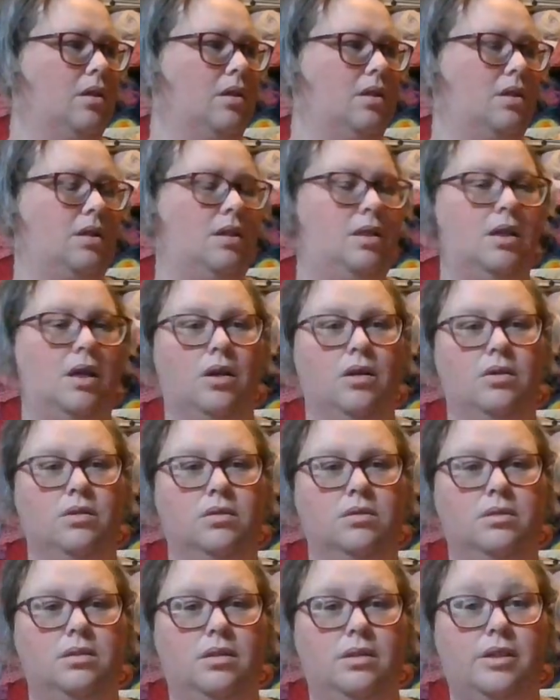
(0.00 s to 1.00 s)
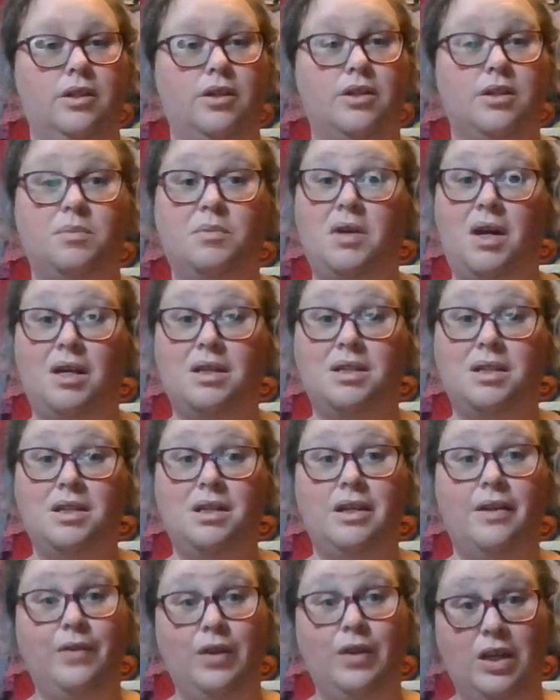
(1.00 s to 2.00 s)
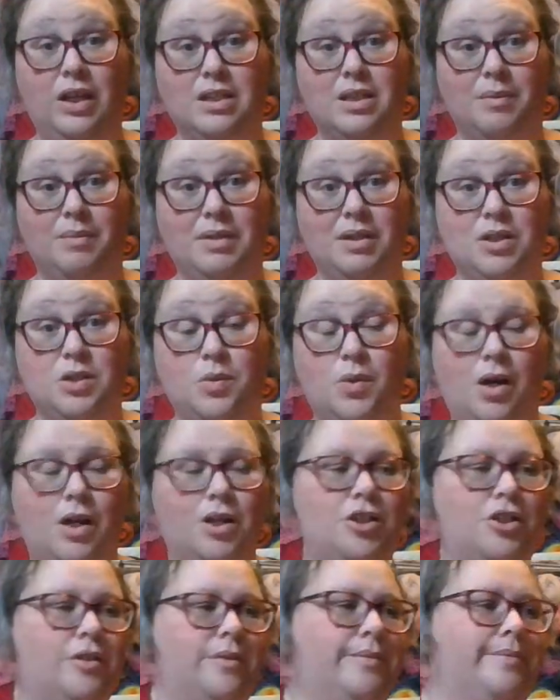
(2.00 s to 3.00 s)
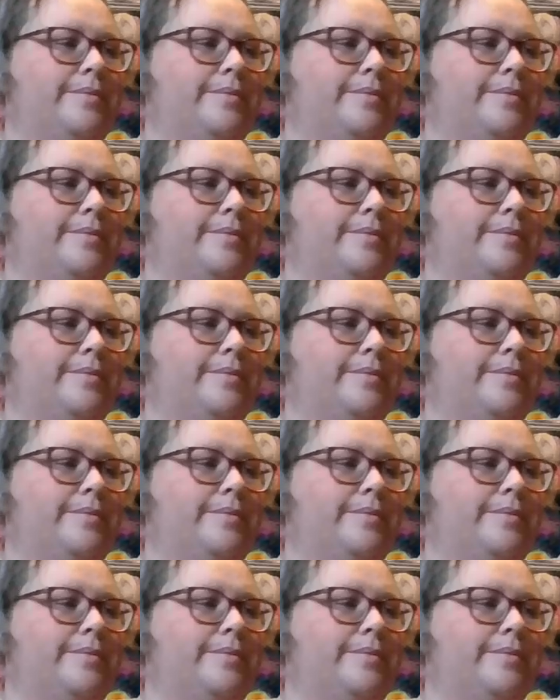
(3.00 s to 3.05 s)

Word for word: So there's some content if you need something to watch.